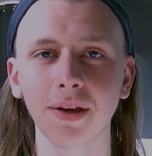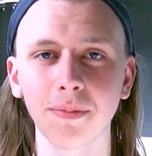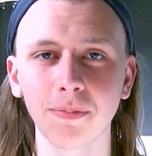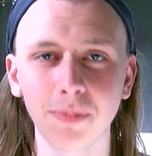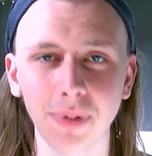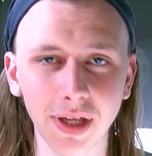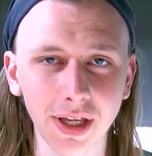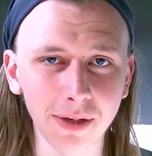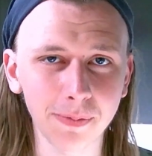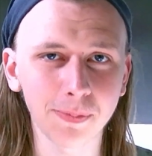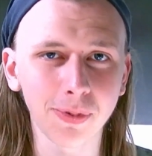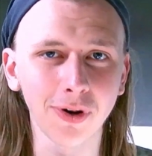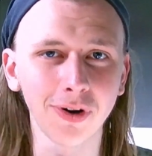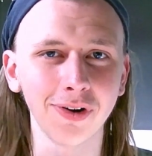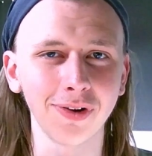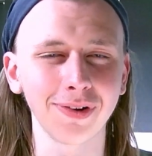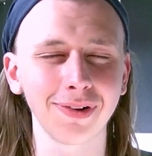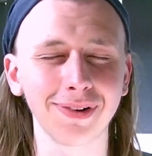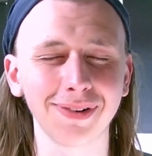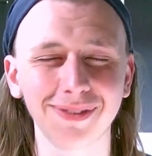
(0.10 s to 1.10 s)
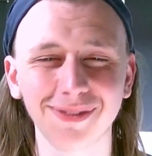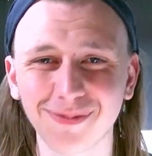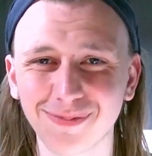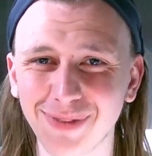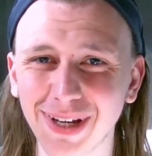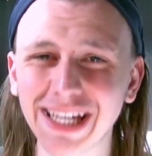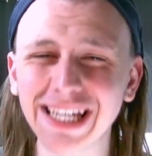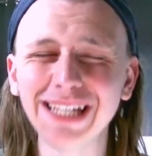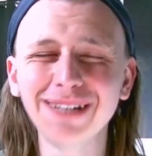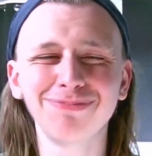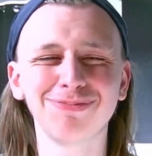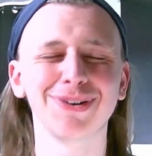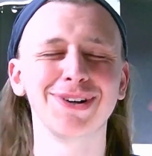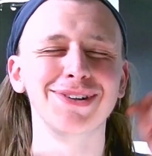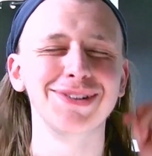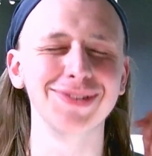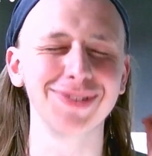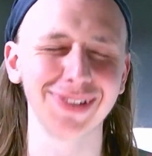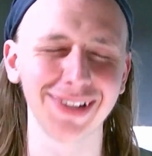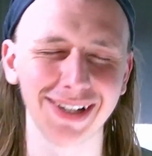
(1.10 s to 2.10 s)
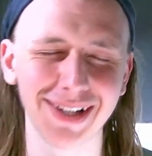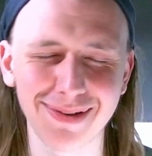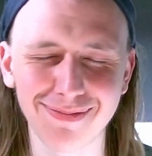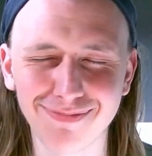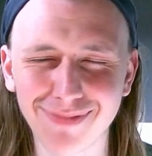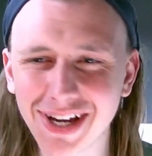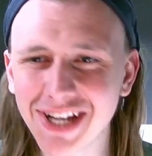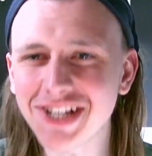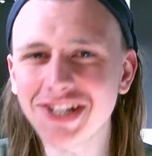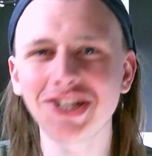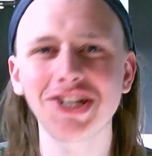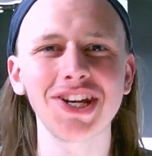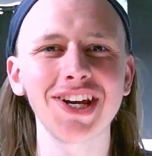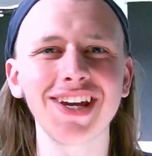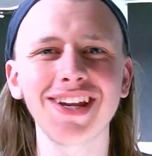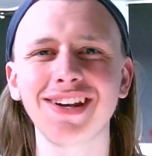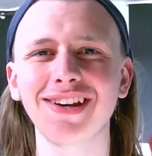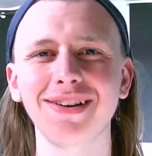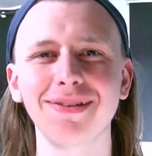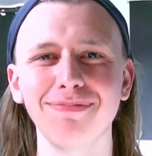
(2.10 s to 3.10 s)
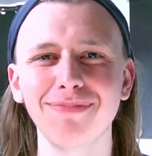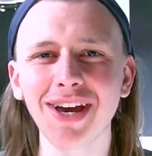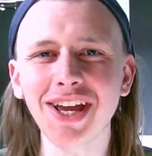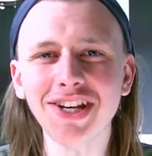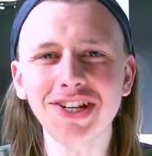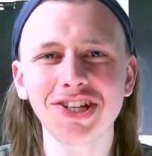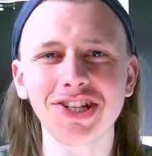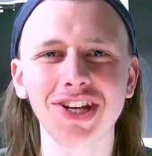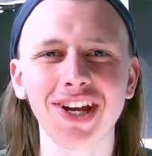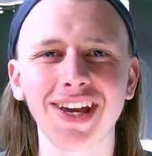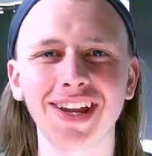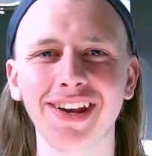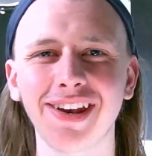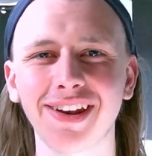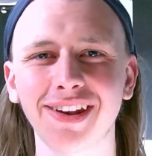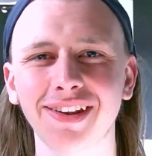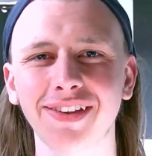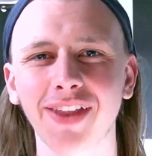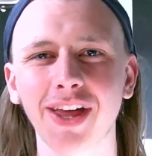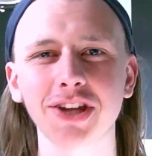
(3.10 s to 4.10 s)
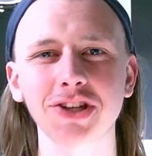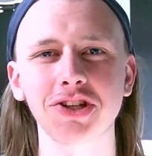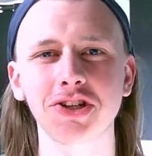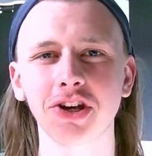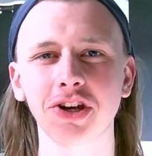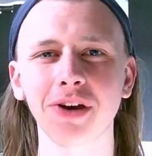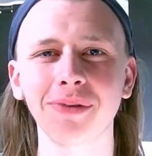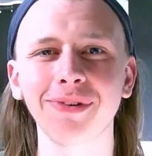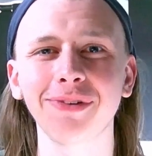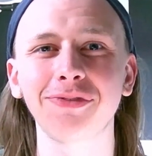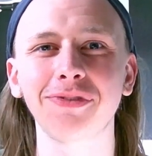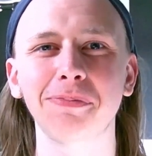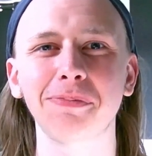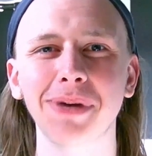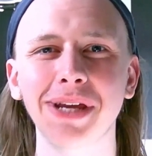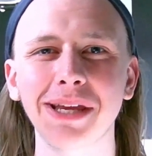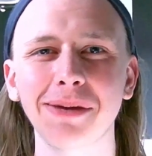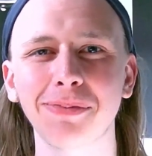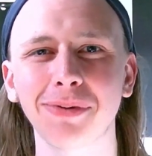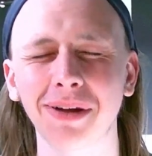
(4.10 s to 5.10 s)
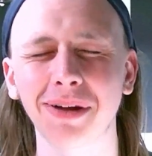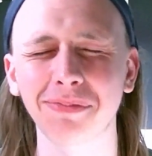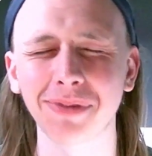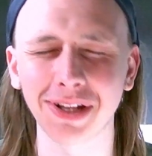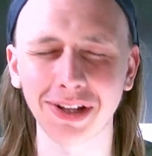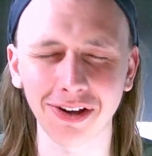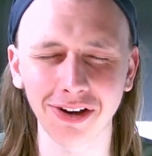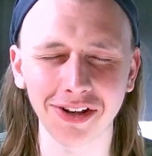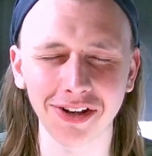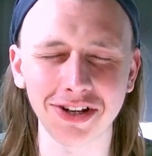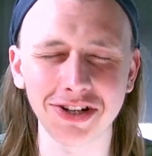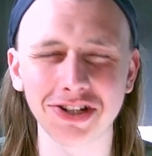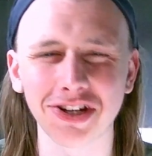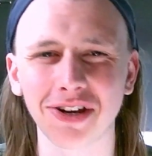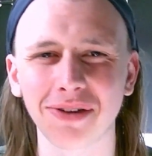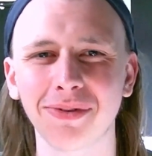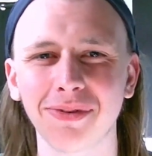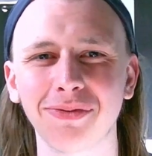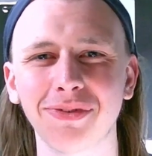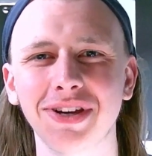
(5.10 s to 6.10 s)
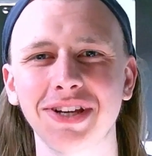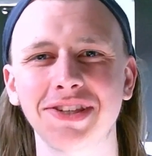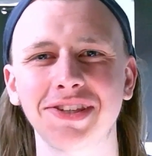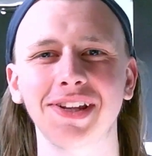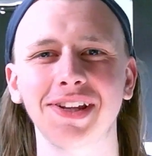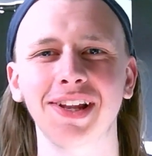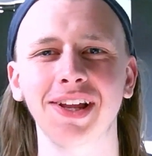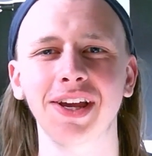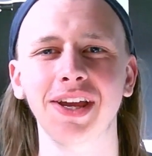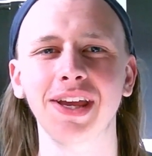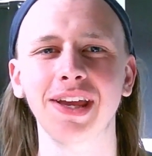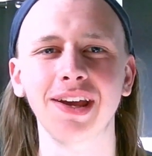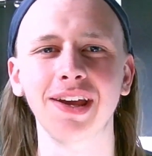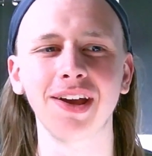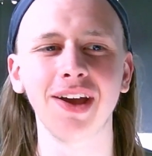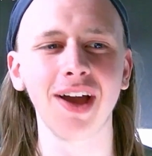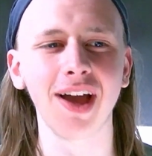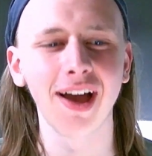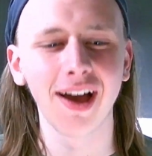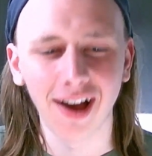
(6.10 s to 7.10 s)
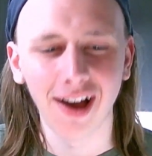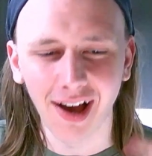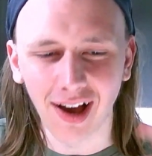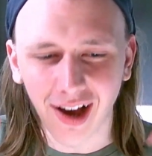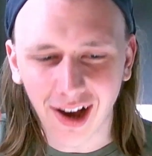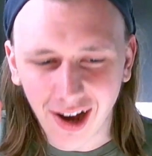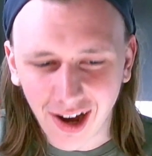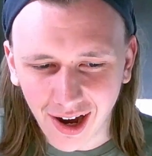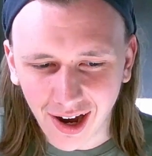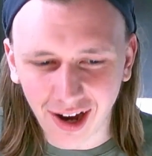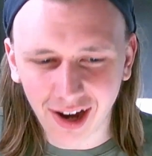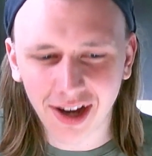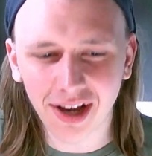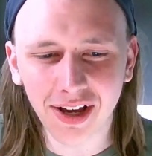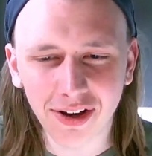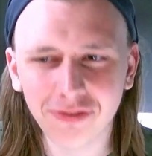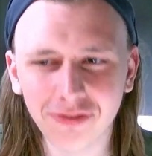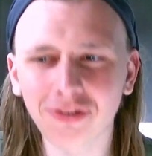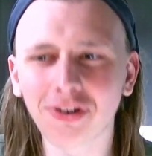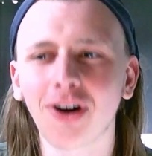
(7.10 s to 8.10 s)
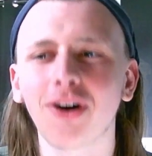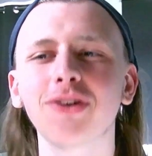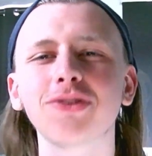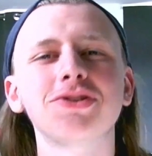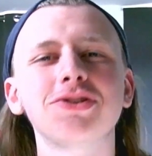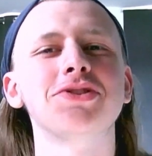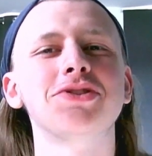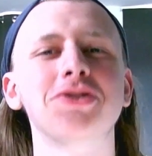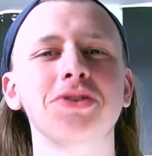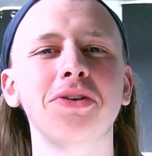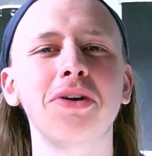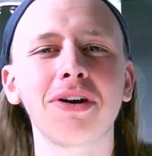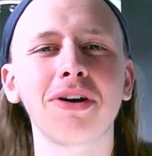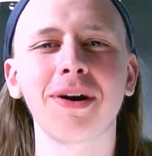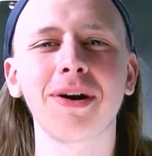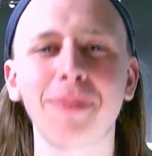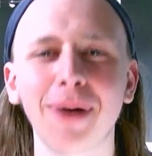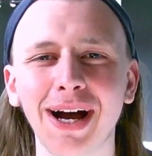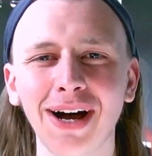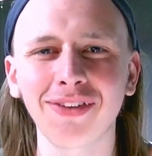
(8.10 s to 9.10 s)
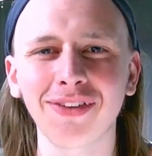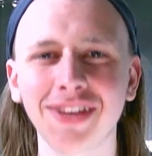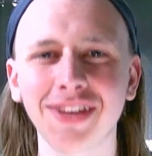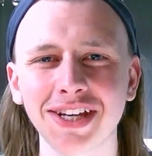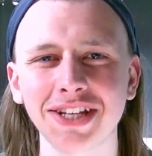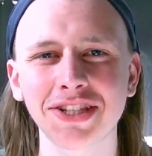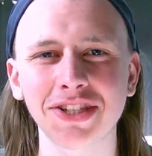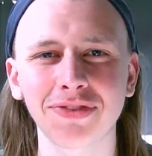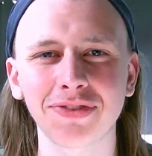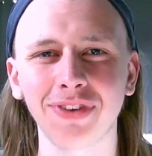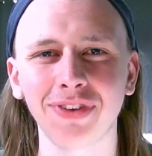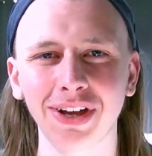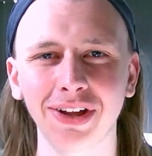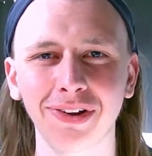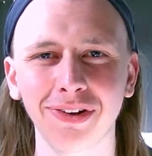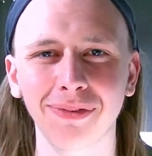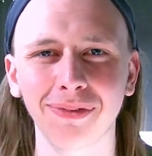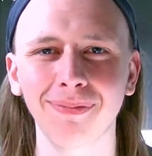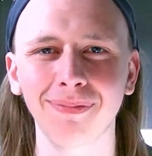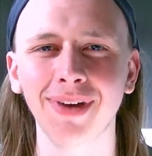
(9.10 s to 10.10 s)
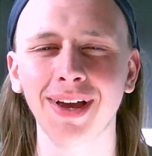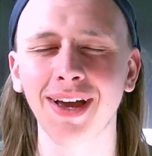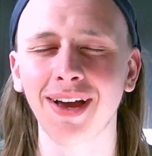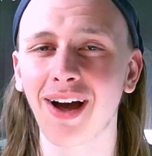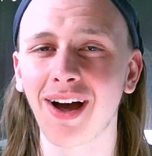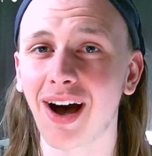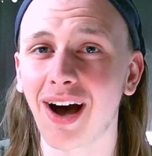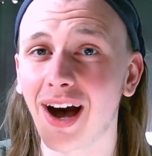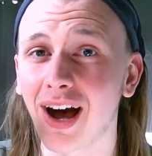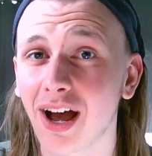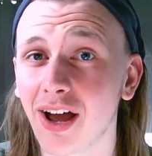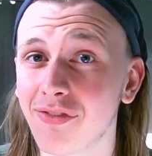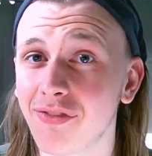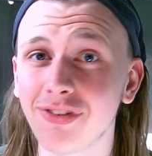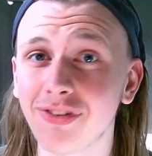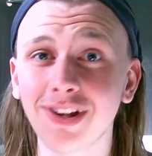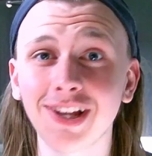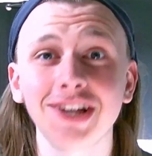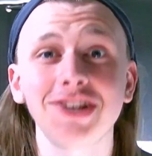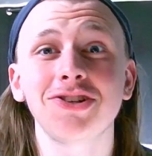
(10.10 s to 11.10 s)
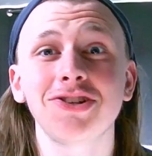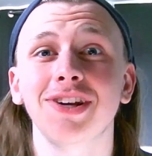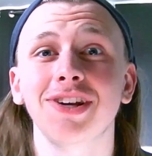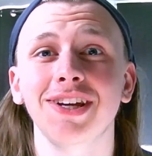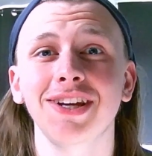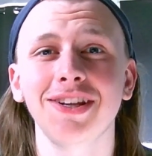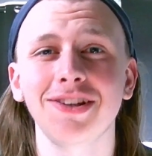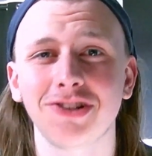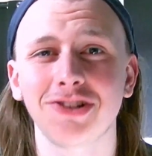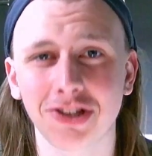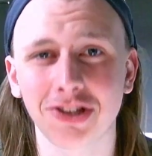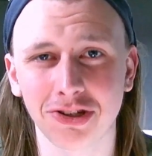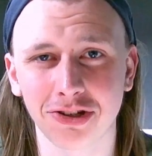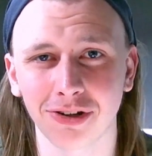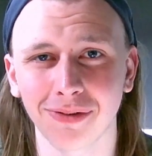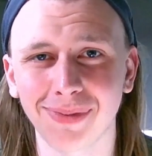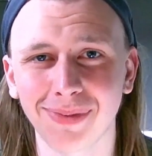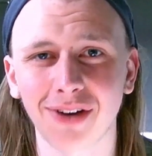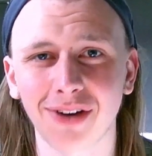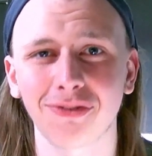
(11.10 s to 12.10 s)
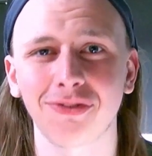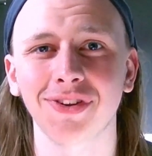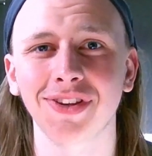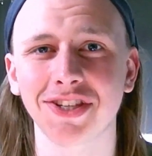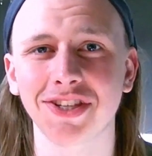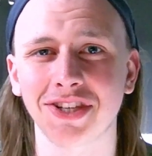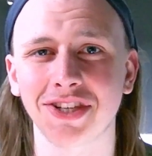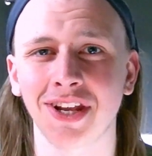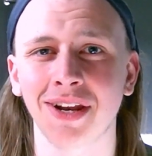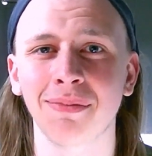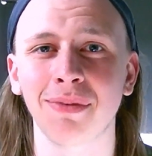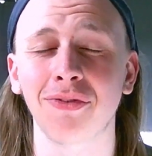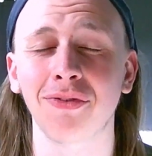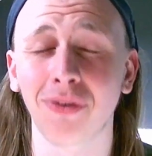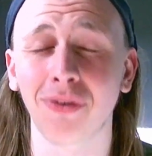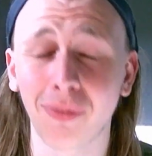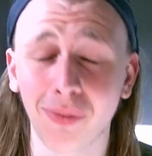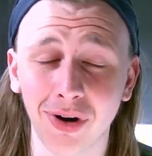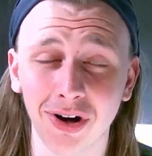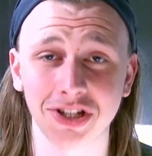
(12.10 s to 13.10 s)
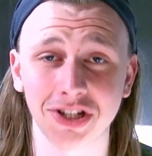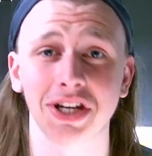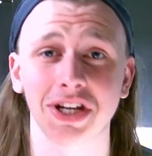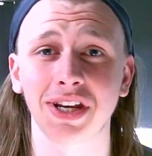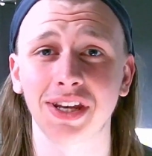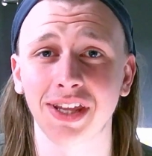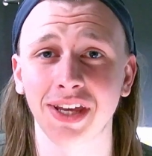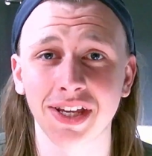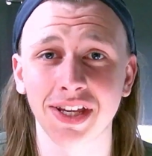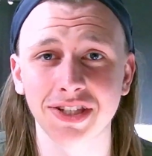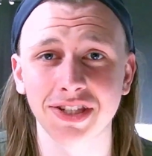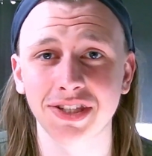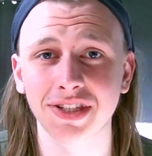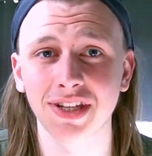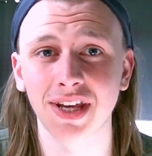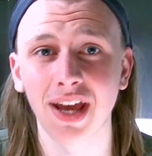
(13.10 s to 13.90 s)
People, people, Menschen. That's German for people. I've been learning German recently. I have got to talk about this film. I have literally just come back from the cinema from watching this,